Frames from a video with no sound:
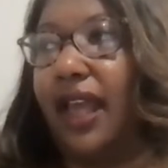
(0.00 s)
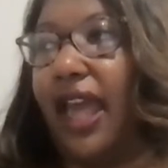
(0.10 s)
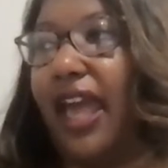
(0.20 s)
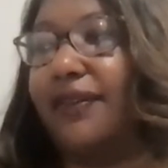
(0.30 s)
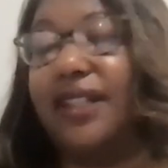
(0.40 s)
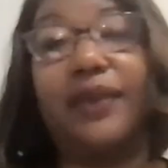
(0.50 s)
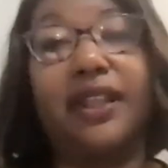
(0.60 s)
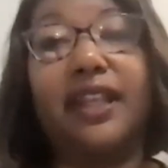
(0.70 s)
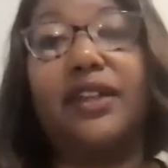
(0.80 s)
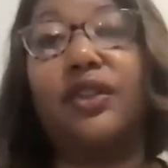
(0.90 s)
have
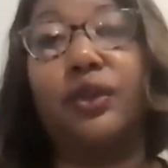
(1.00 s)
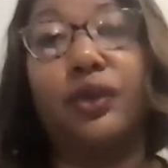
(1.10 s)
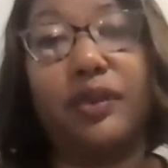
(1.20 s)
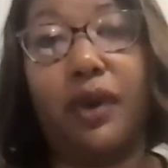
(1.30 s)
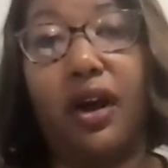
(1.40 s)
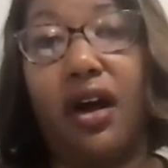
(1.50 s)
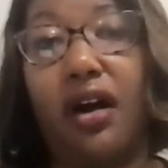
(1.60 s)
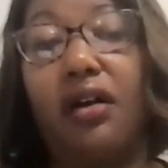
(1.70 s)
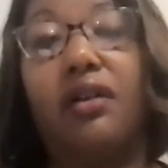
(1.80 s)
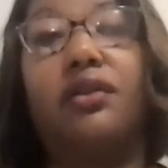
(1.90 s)
something that's too
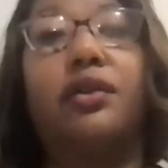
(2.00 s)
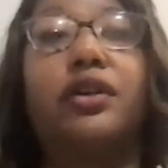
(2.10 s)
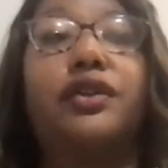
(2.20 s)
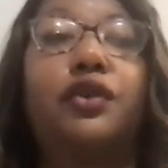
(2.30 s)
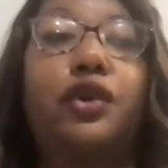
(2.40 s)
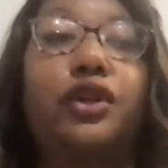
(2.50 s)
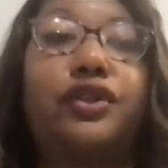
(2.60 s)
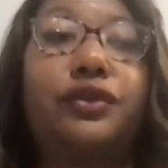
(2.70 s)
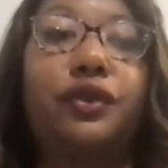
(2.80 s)
small or